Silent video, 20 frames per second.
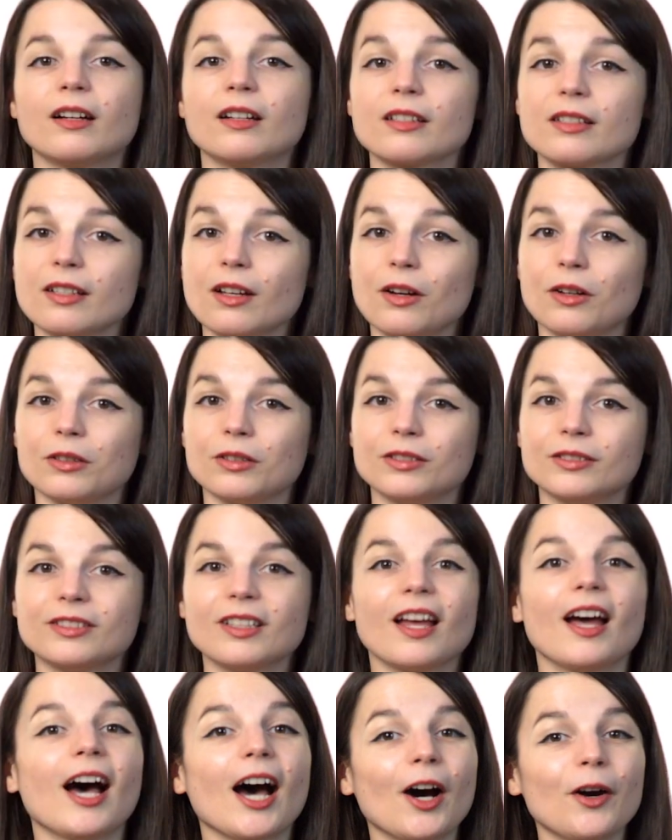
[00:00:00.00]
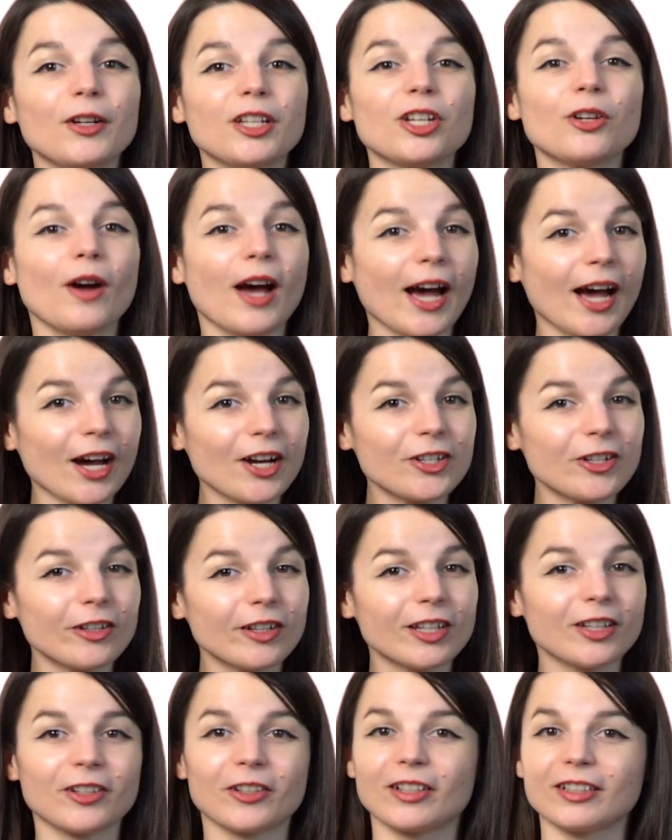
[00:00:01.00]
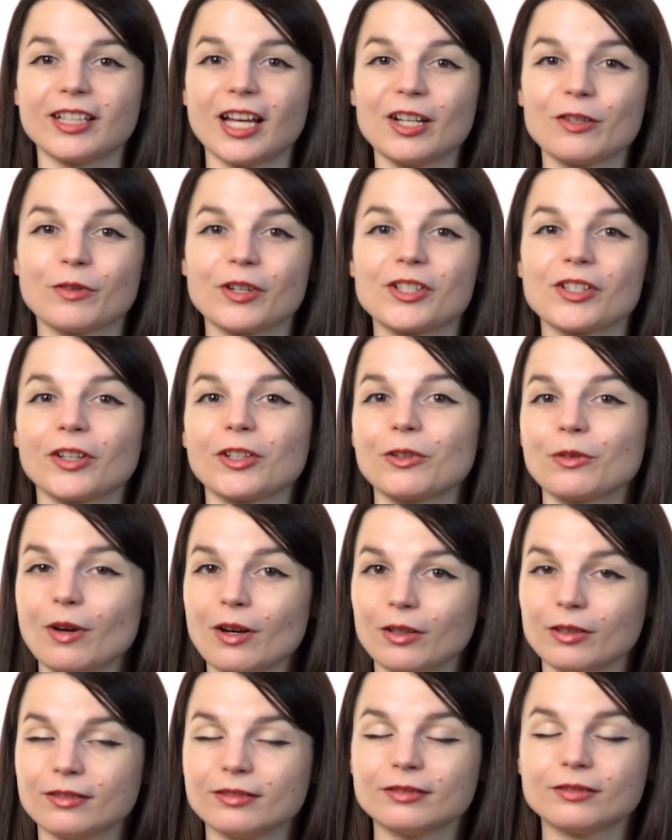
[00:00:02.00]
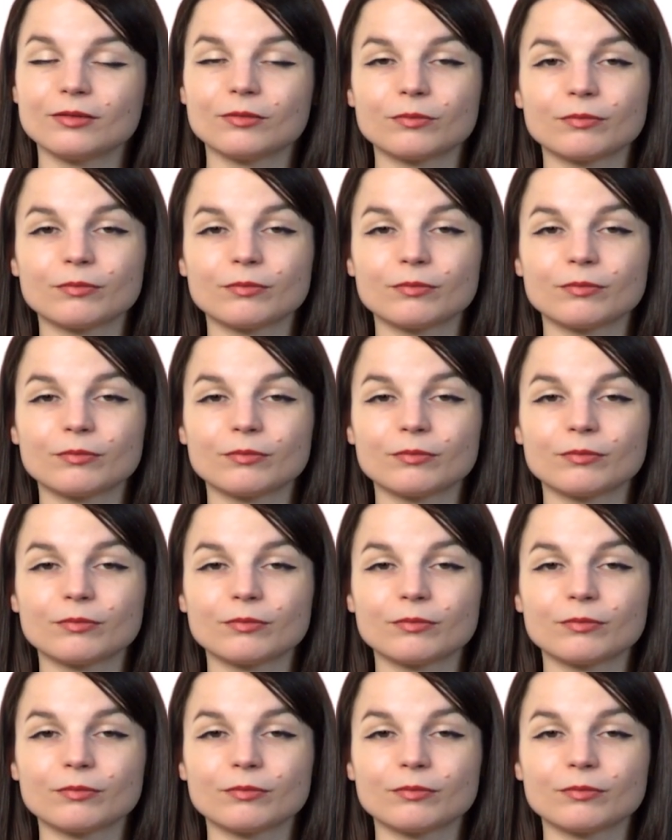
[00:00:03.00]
So, how do you actually learn a language on your own?